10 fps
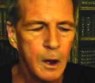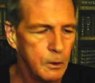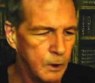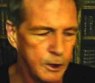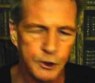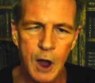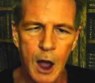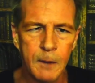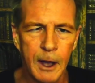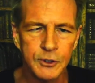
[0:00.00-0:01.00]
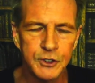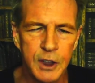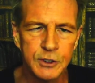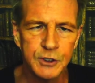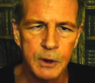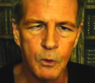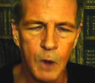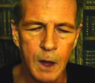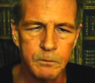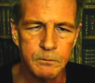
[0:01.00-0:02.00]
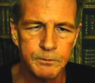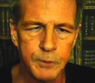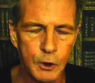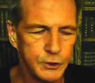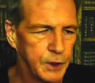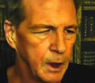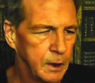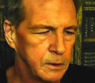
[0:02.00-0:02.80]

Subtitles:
When you talk about 61%